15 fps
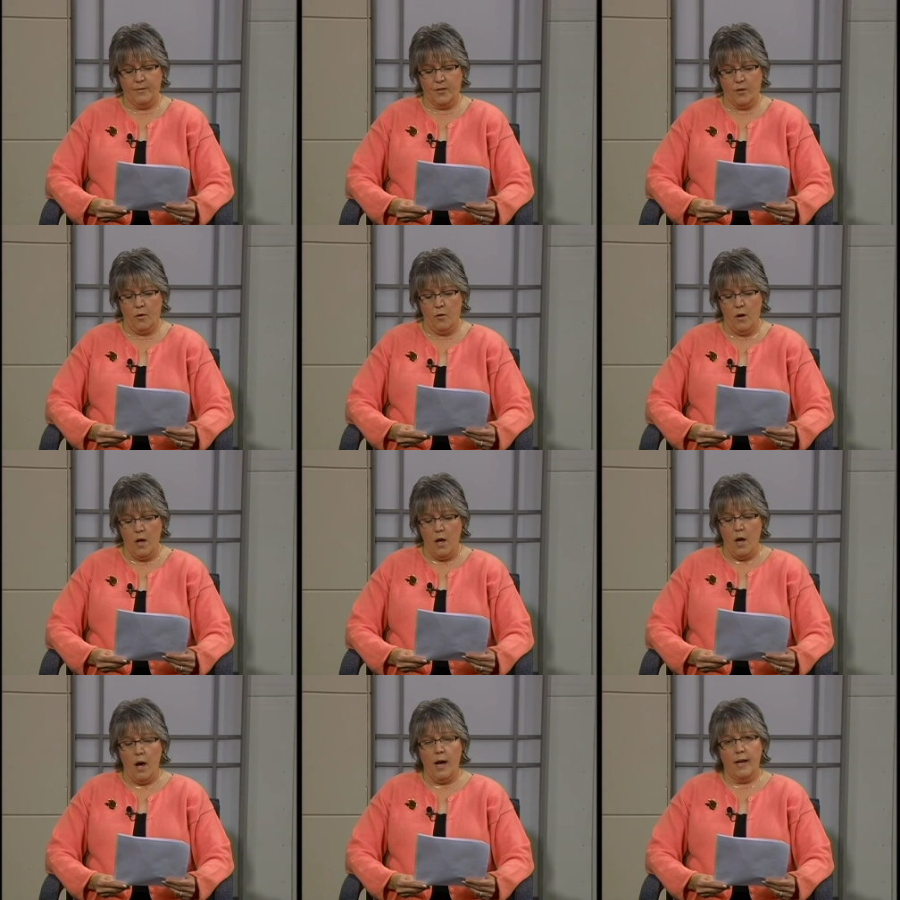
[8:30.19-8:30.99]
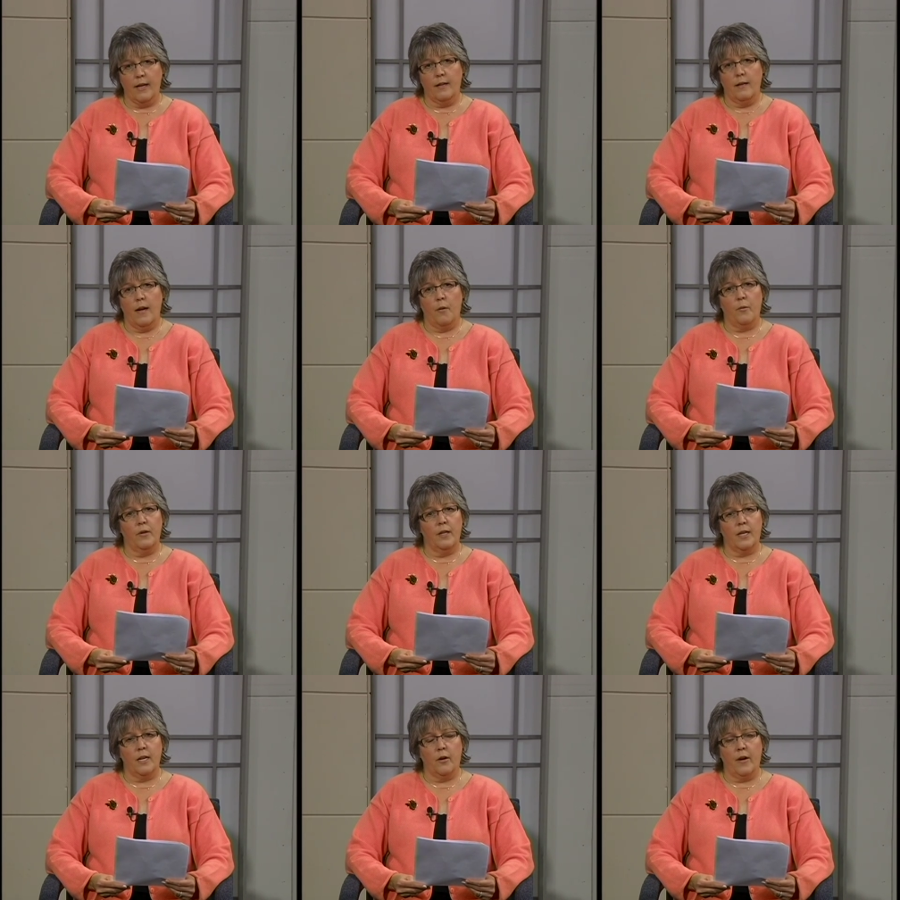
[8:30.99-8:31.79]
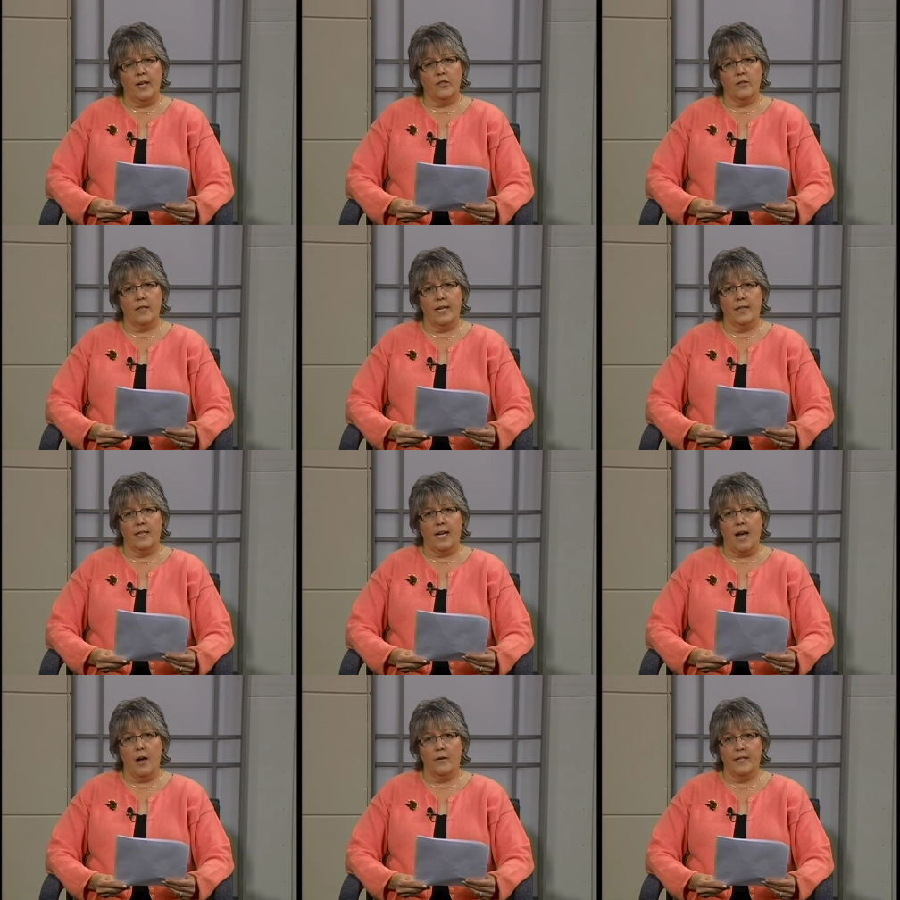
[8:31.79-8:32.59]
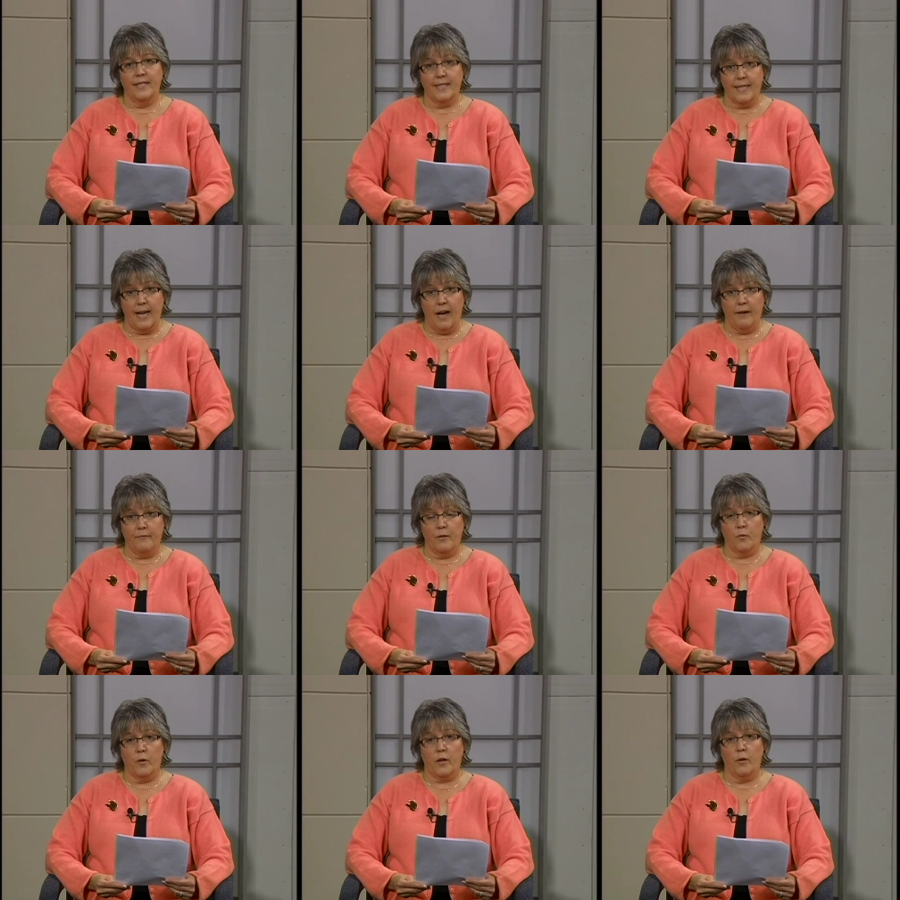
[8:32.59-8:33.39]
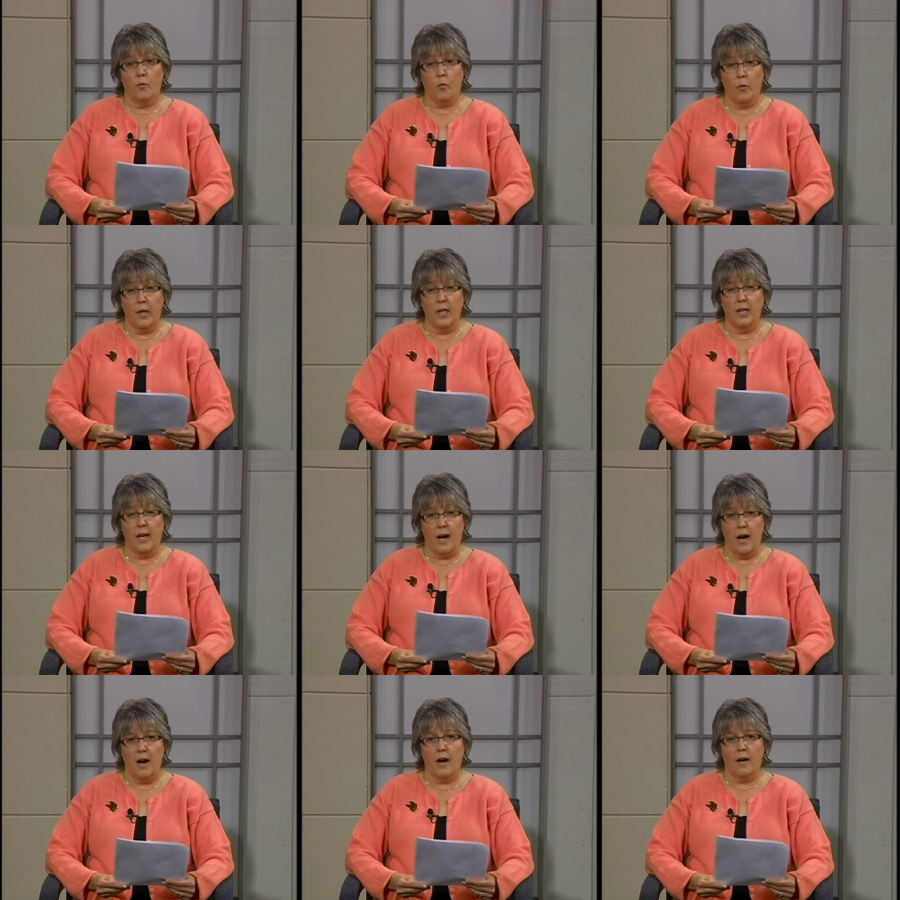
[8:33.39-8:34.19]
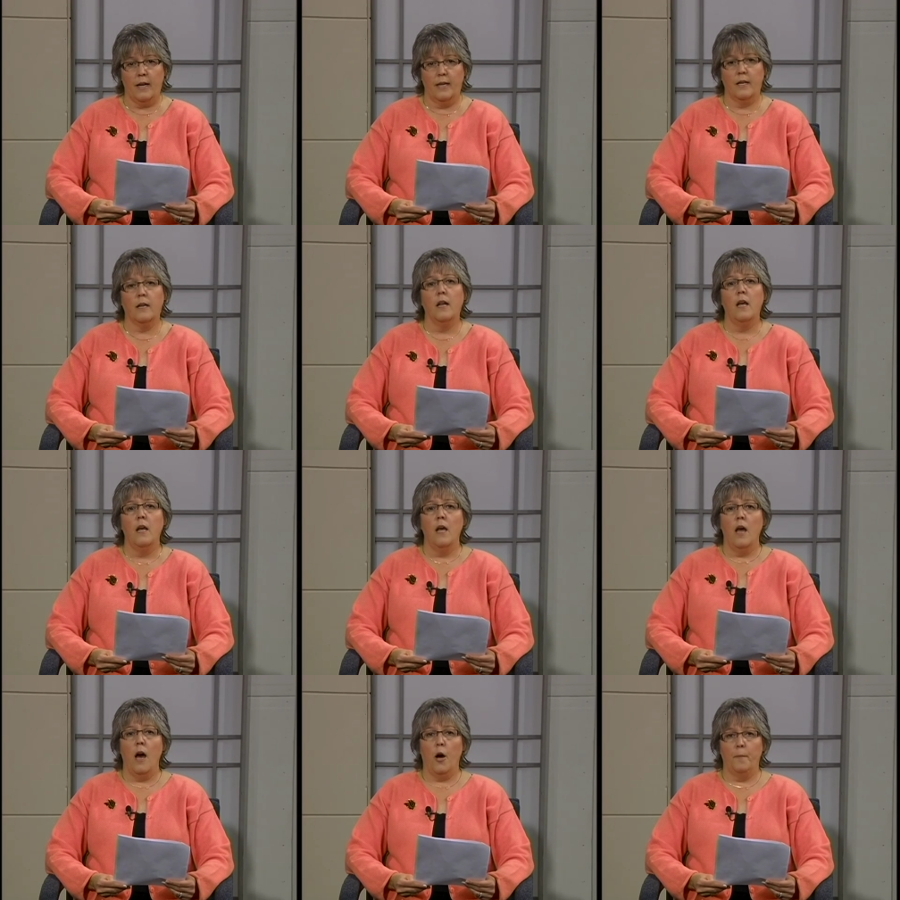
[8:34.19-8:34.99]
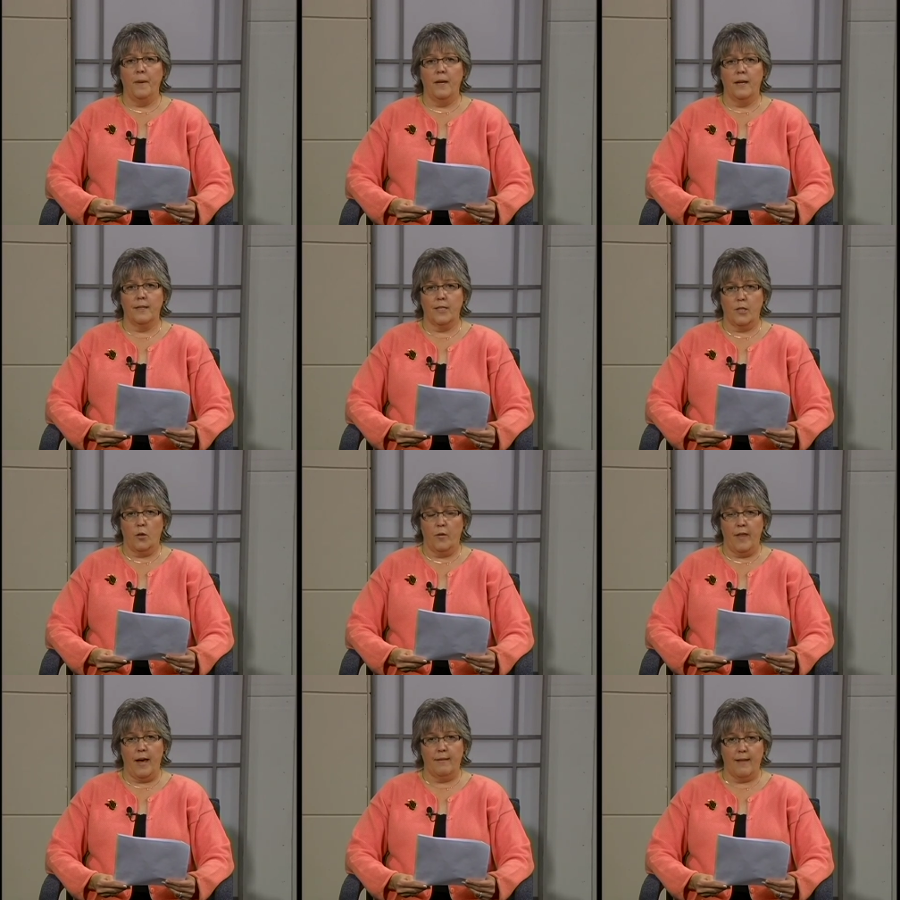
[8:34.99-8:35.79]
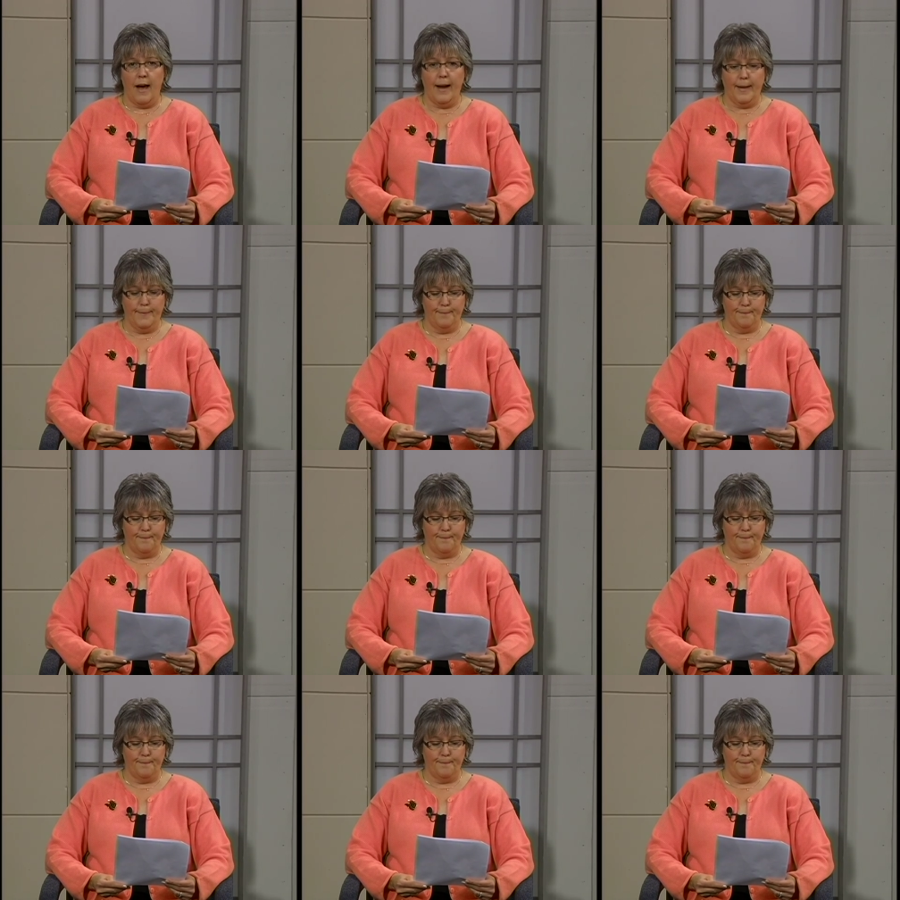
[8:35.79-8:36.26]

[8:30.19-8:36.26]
So I really congratulate the county staff on working really hard in helping us toe that line.